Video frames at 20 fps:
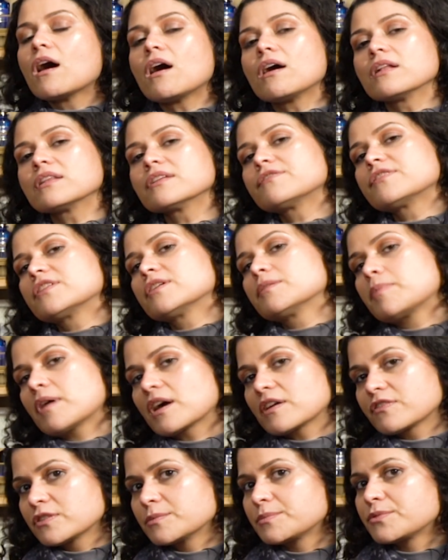all of the
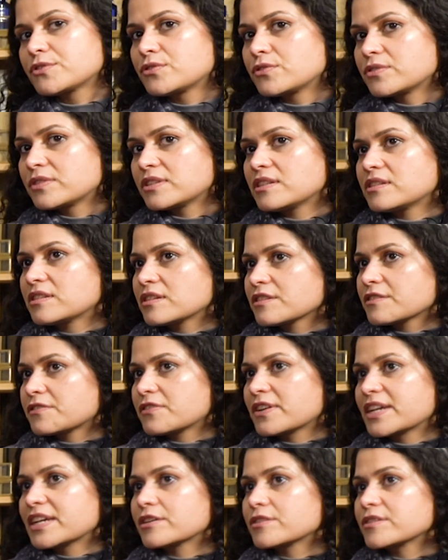Parfums du Sita
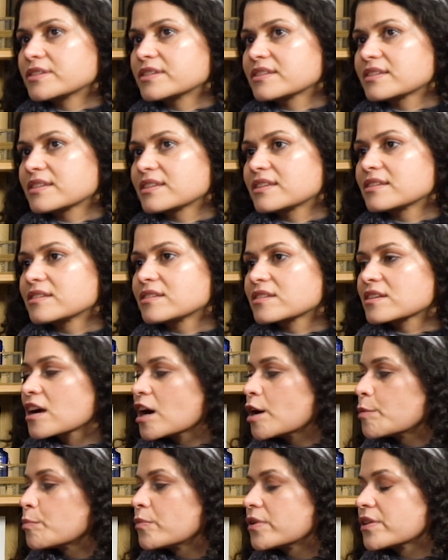fragrances
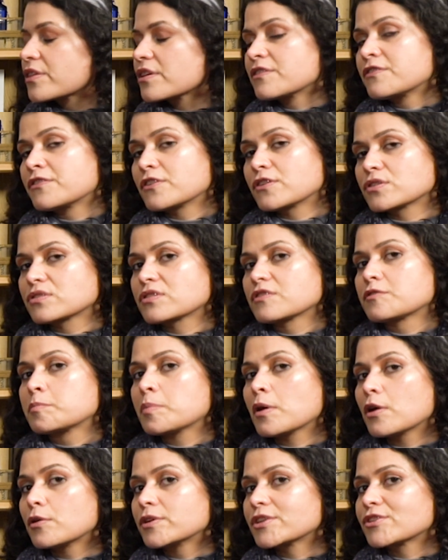come with a verse of
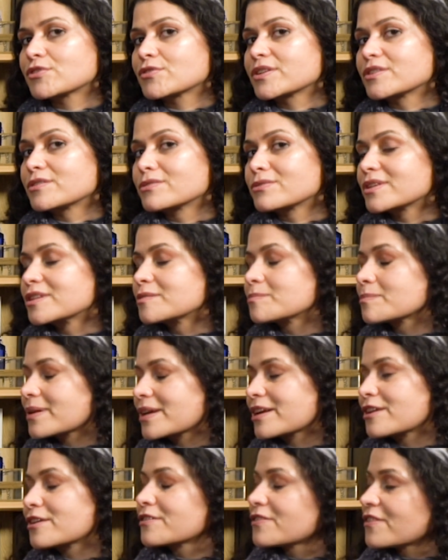poetry written by
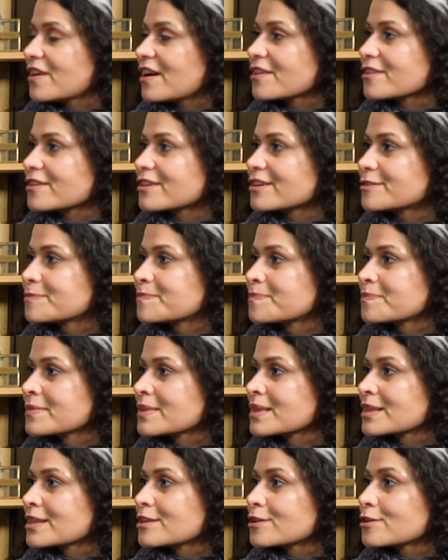her father,
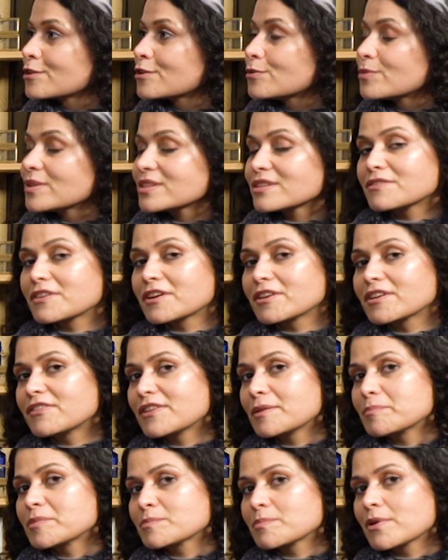who was a very
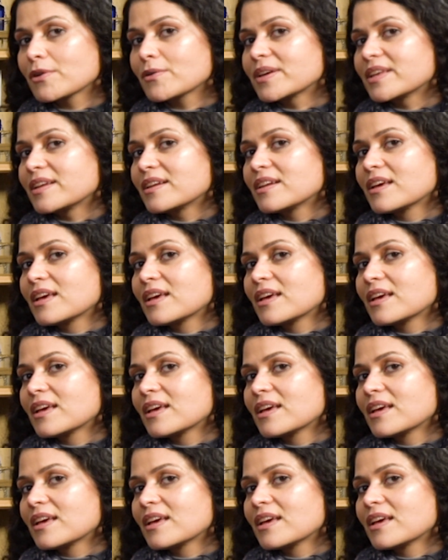famous poet.